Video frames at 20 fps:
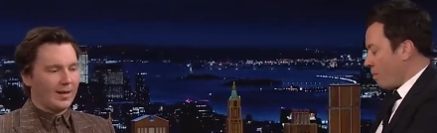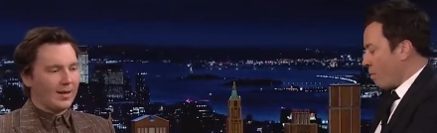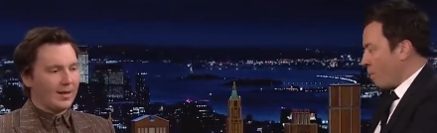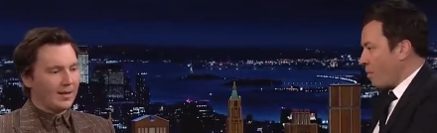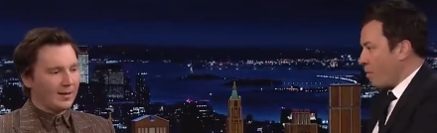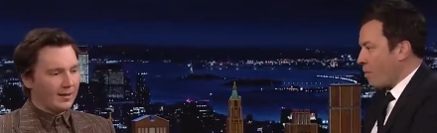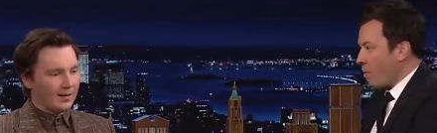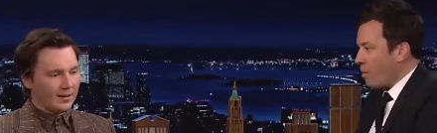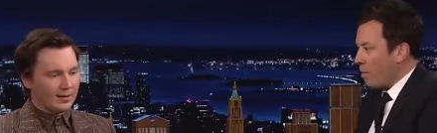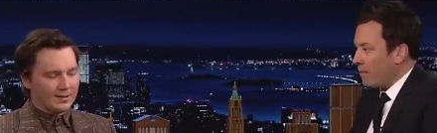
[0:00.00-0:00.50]

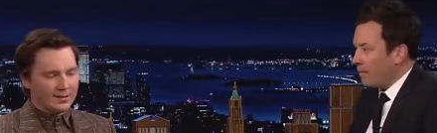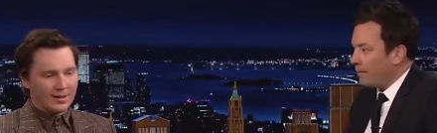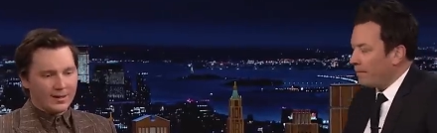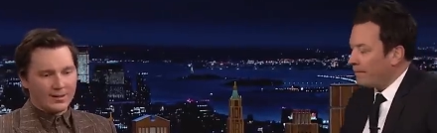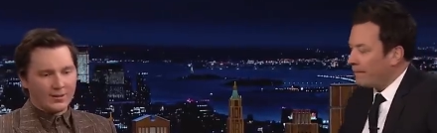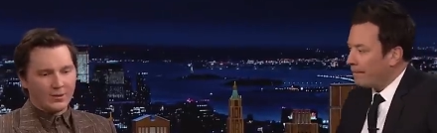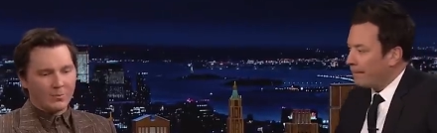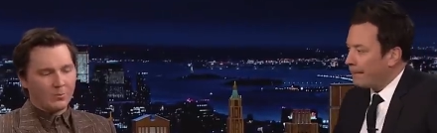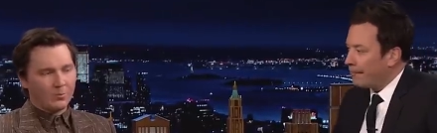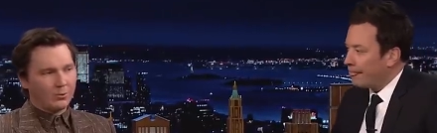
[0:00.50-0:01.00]
Speaker 1: it is
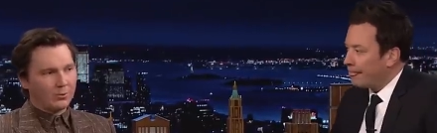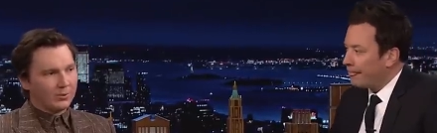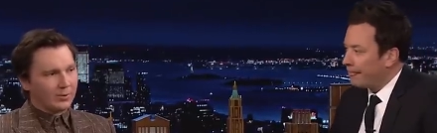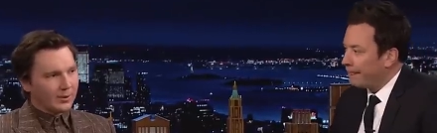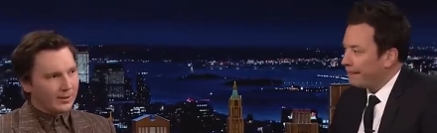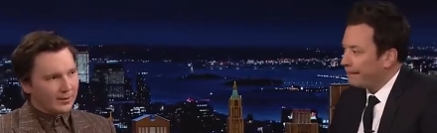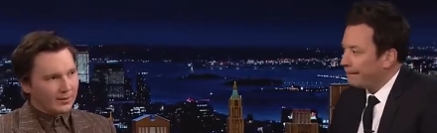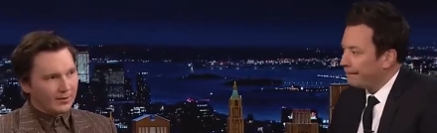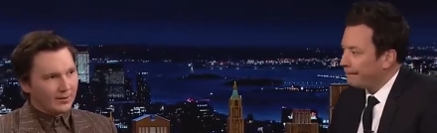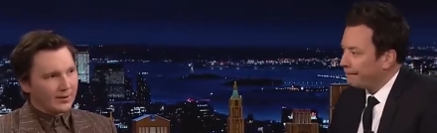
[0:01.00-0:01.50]
a
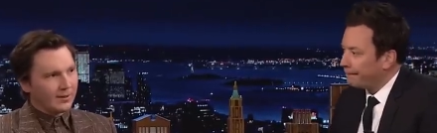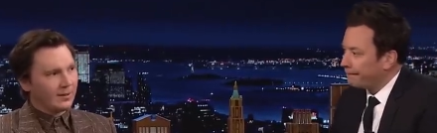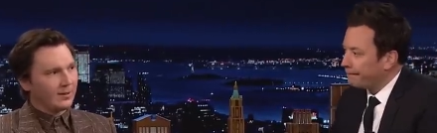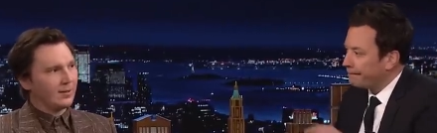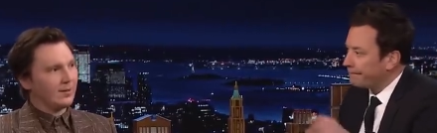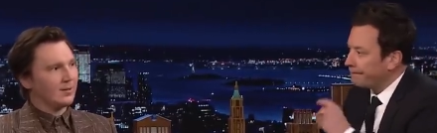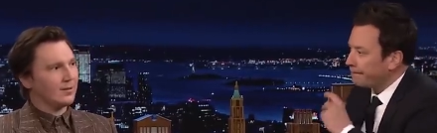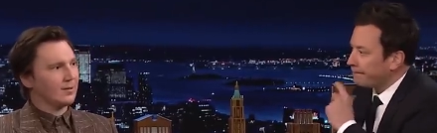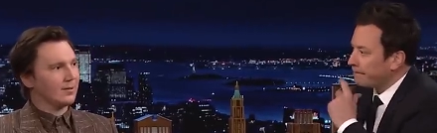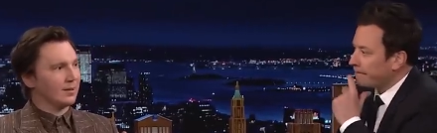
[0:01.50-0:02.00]

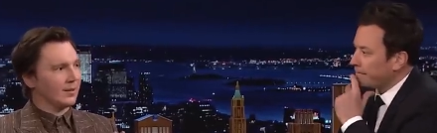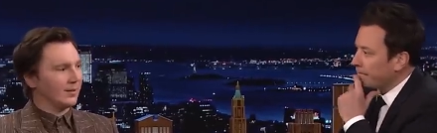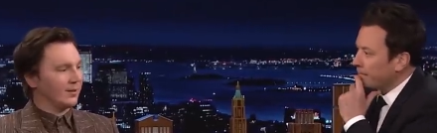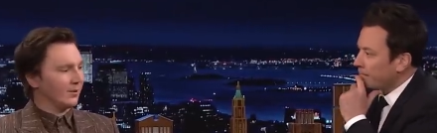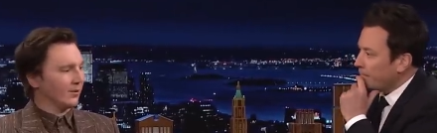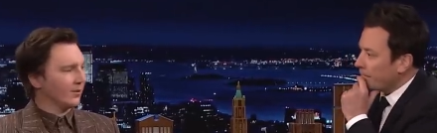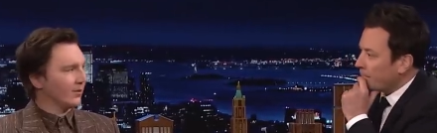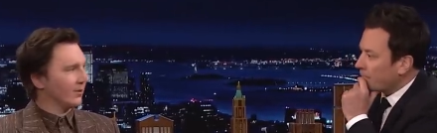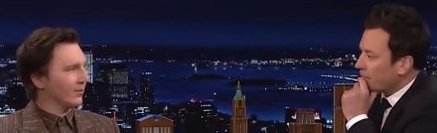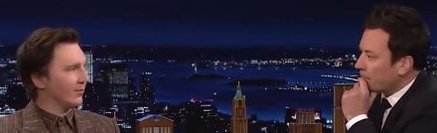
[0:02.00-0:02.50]
completely
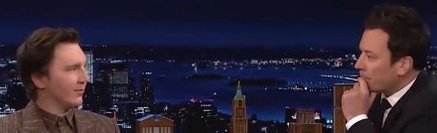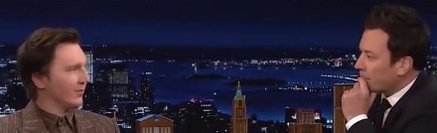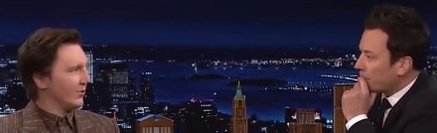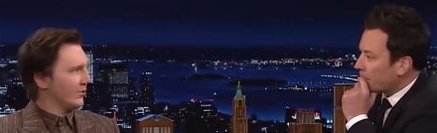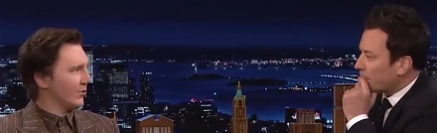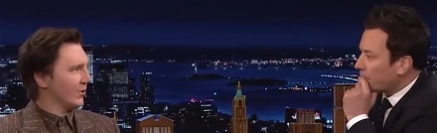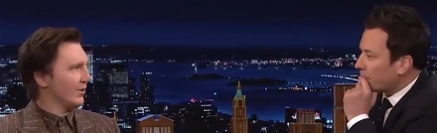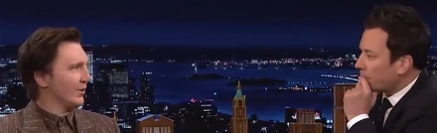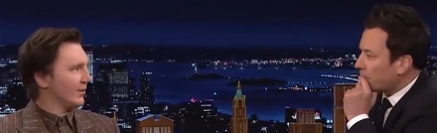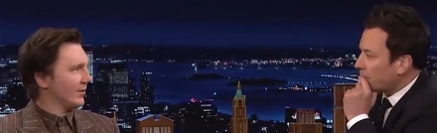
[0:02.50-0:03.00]
singular
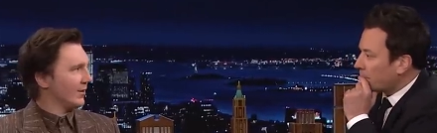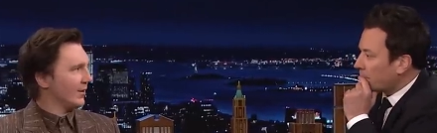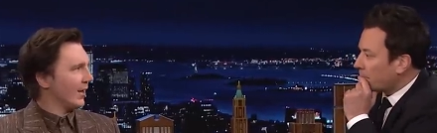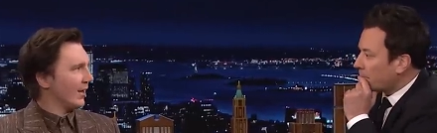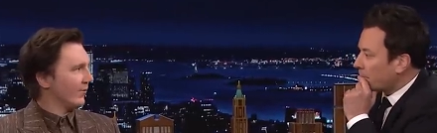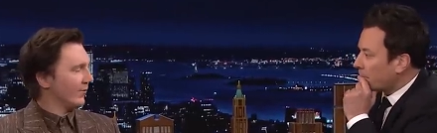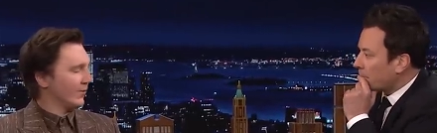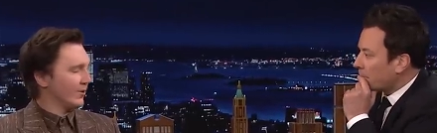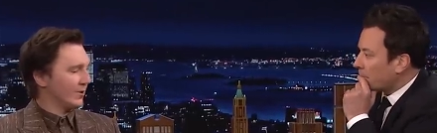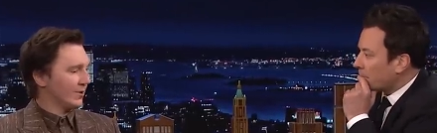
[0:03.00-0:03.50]
vision he's
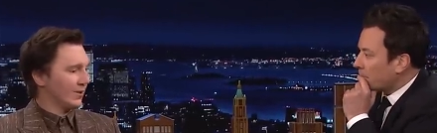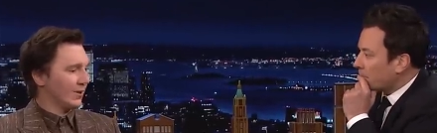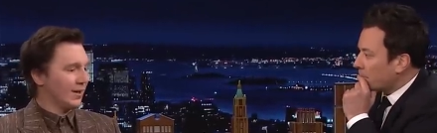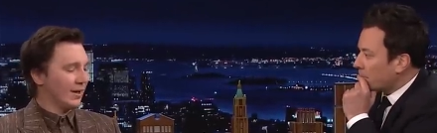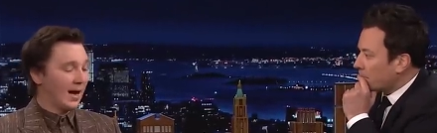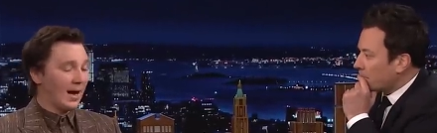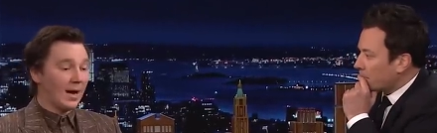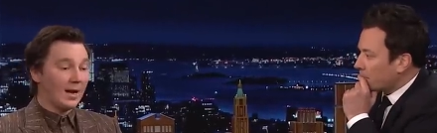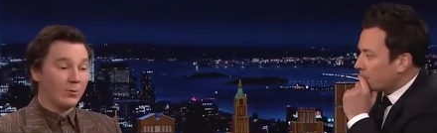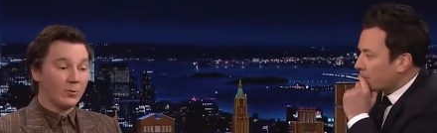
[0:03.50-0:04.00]
got for this
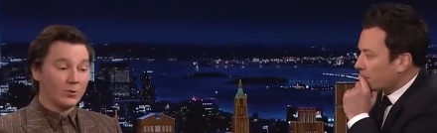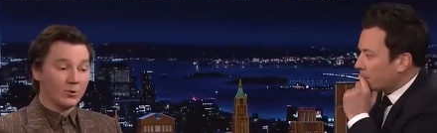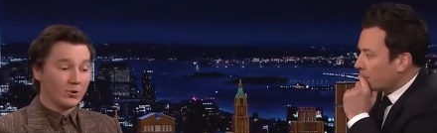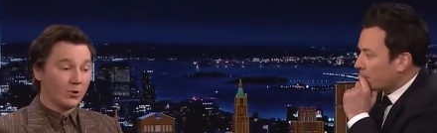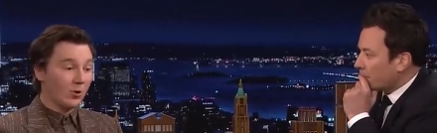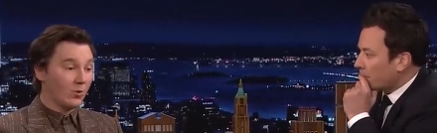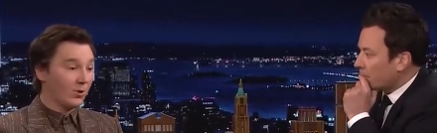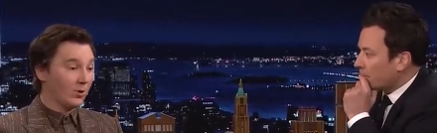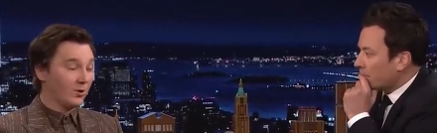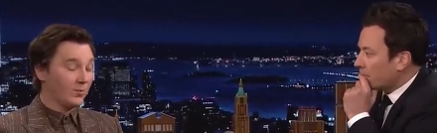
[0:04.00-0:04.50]
thing. I was
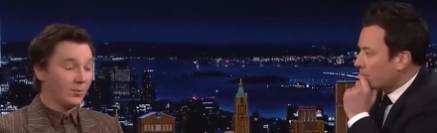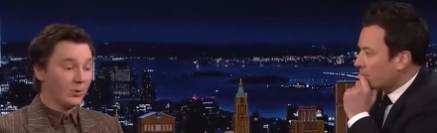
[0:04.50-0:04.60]
totally